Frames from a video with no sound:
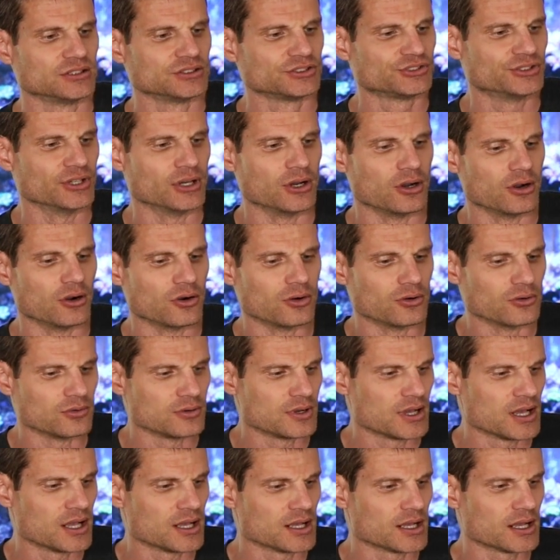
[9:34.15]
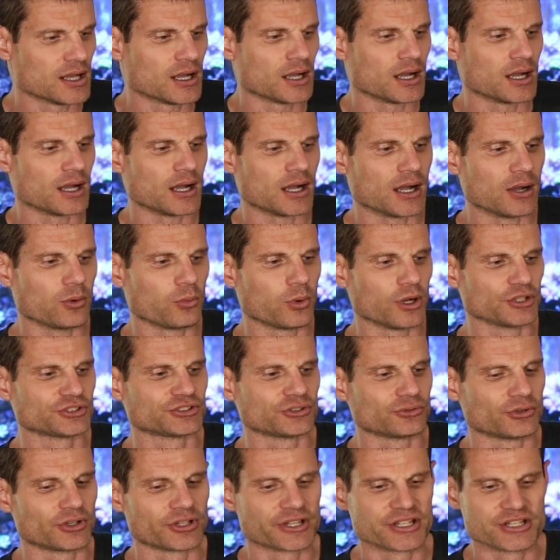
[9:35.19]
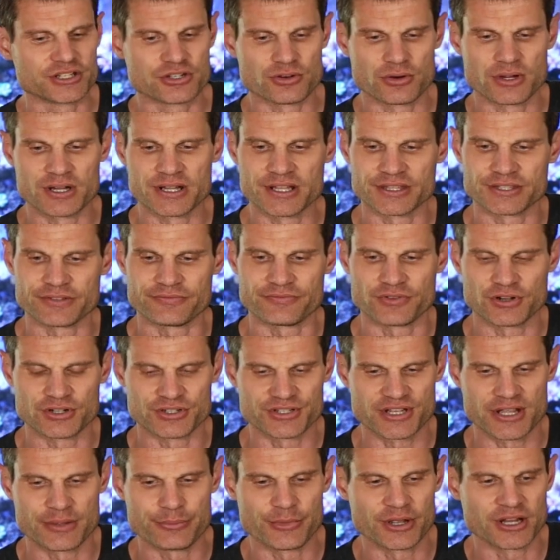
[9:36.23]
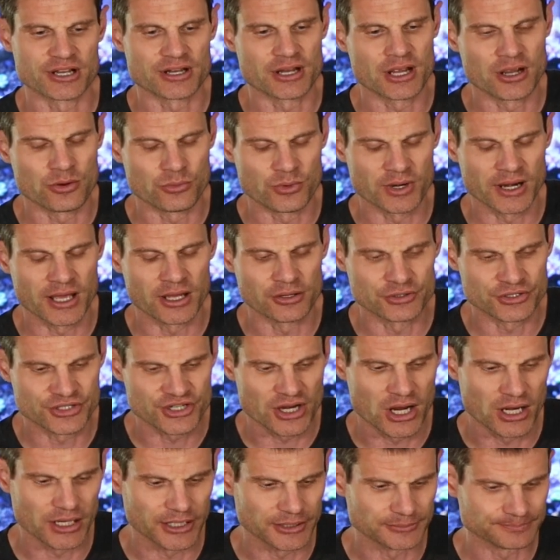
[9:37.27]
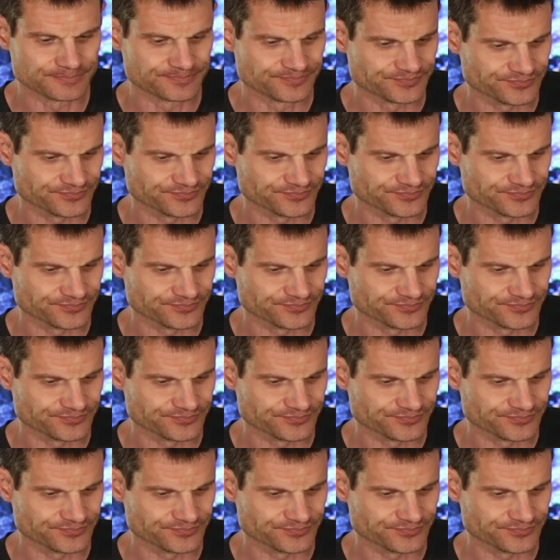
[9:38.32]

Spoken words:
So I wasn't really enjoying it the first time I went out and shot it.